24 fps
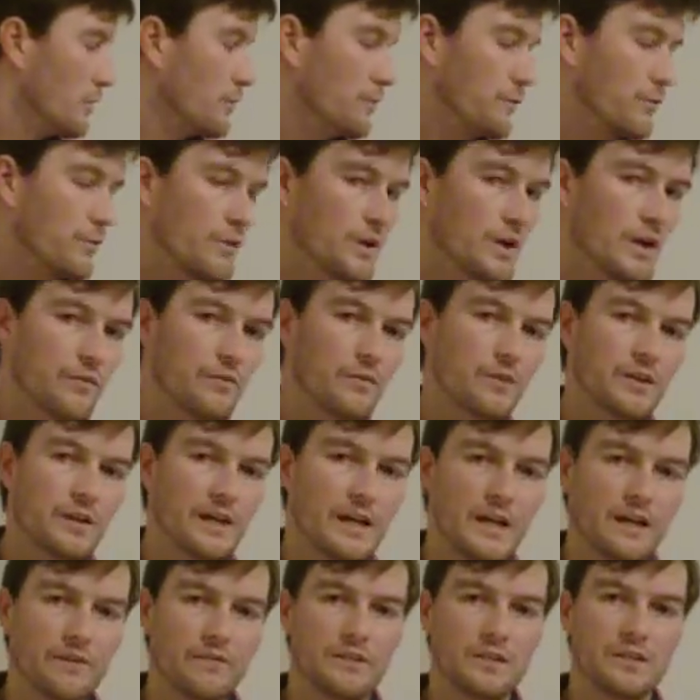For every
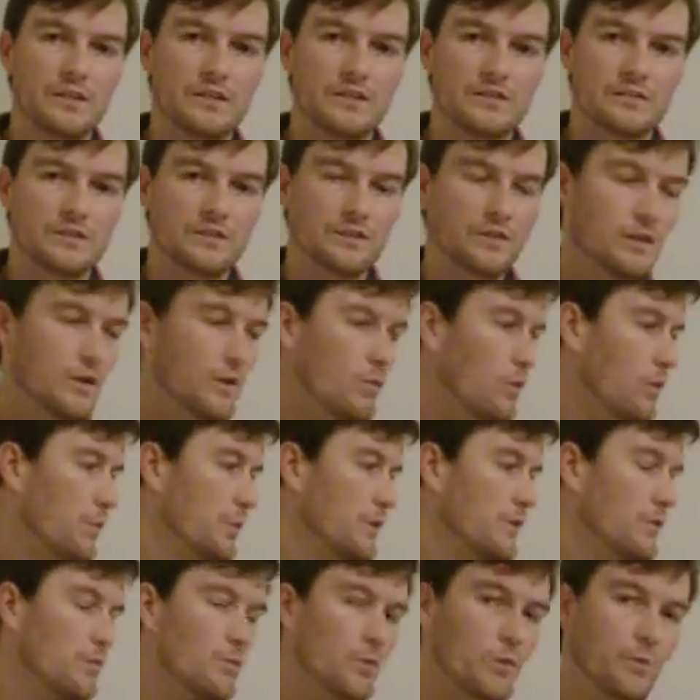half inch, what
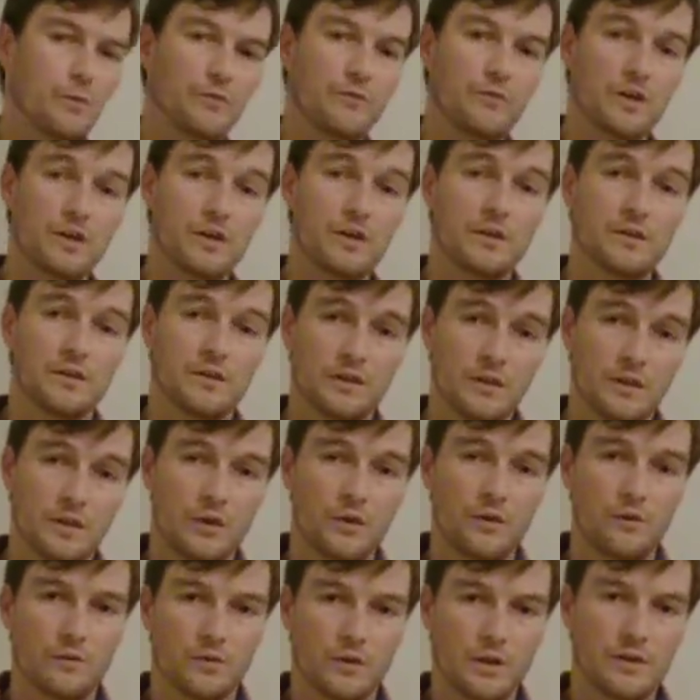we've done
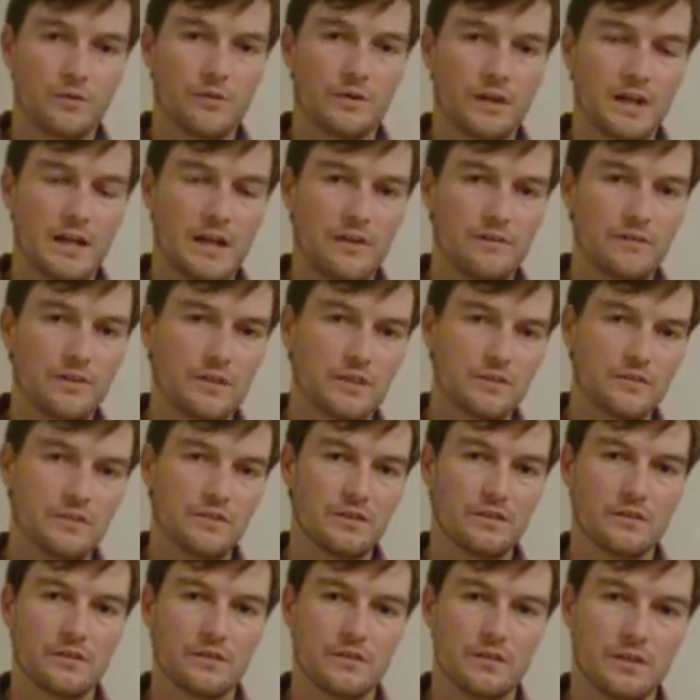for every half inch
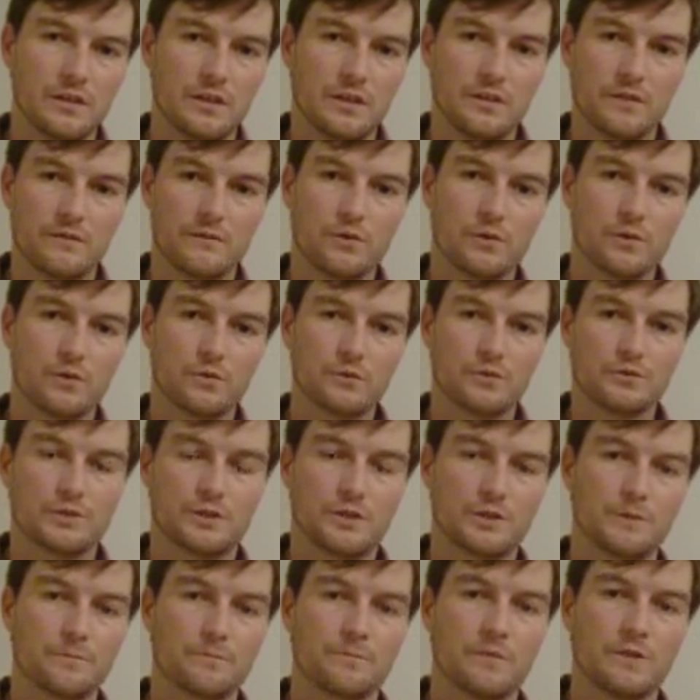in the vertical
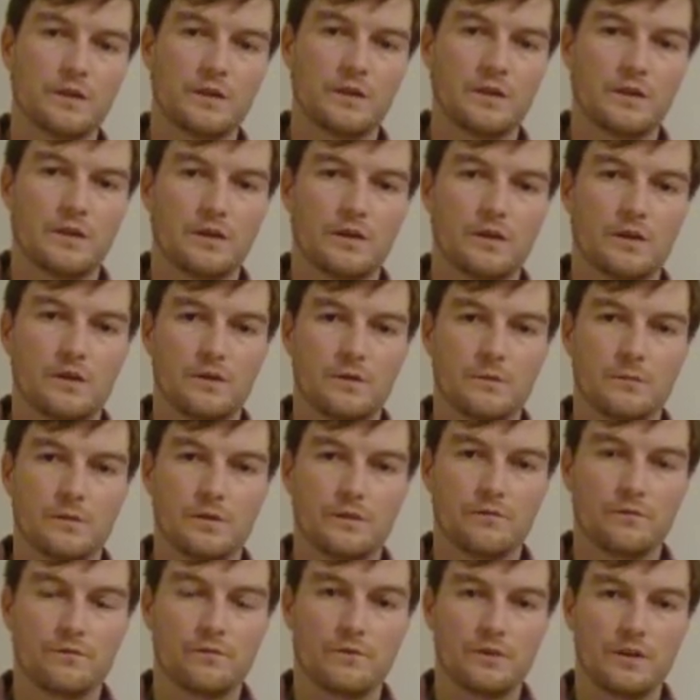jump,
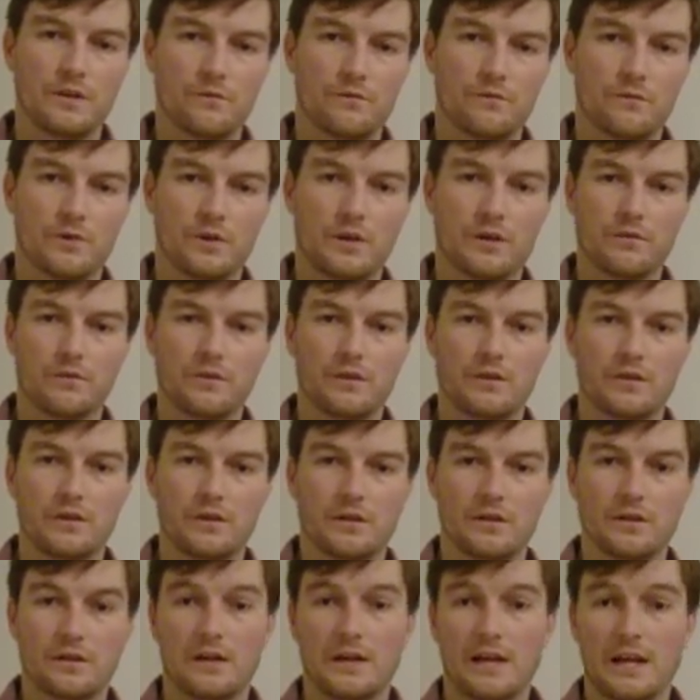and for every
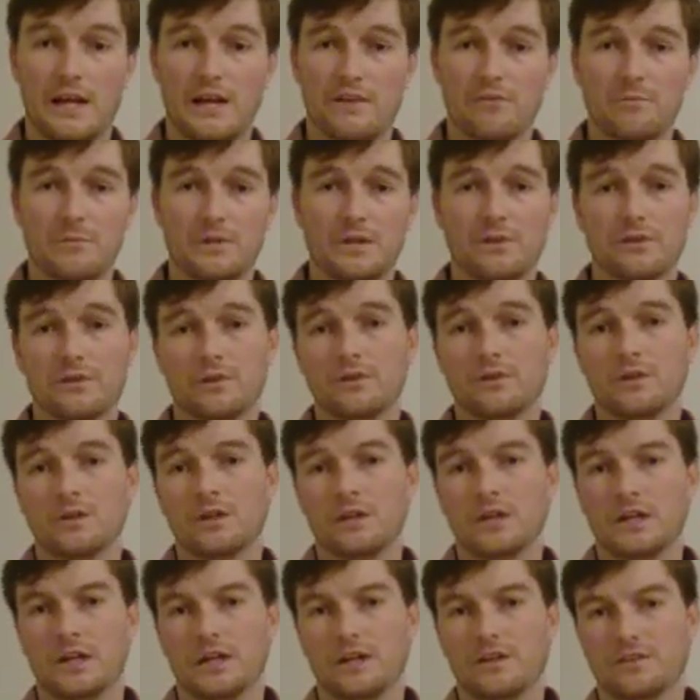half meter
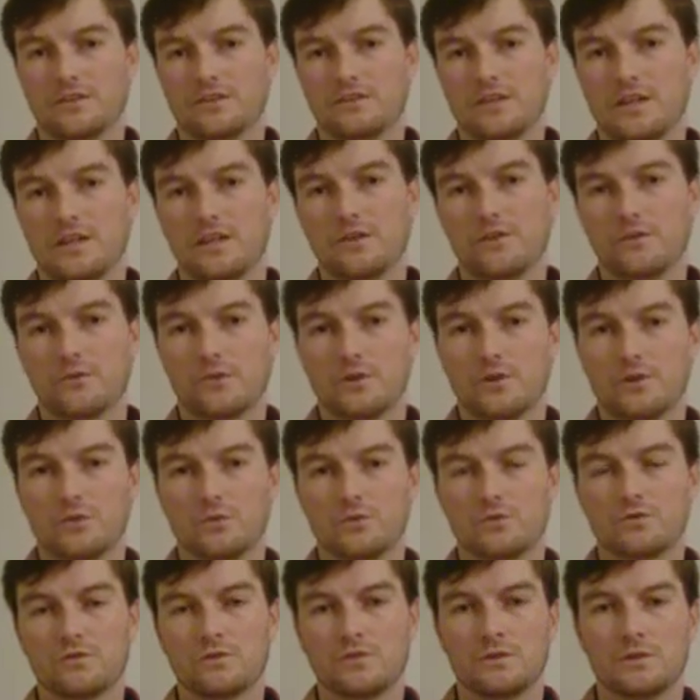in the standing
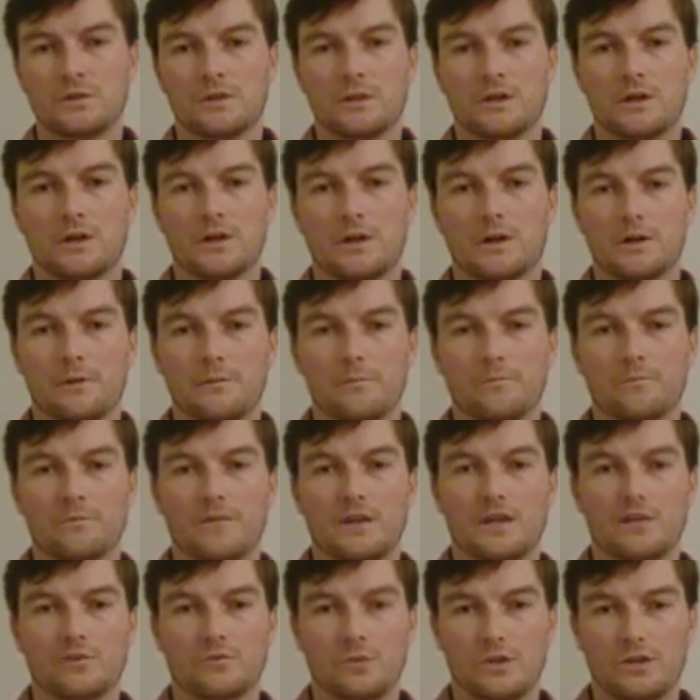throws,
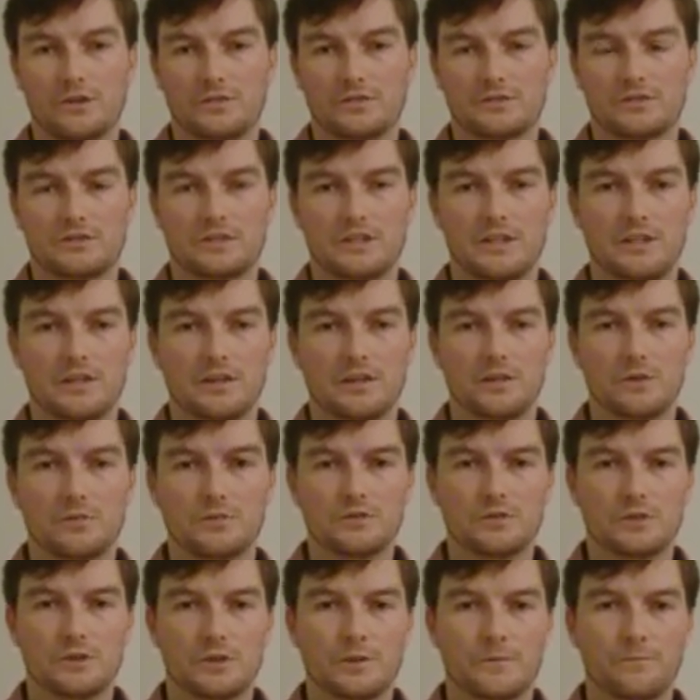as well as the standing long
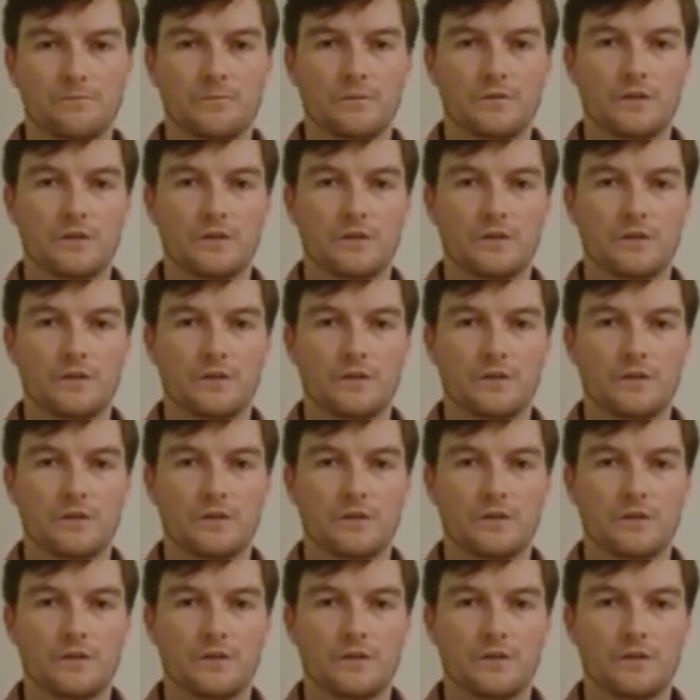jump,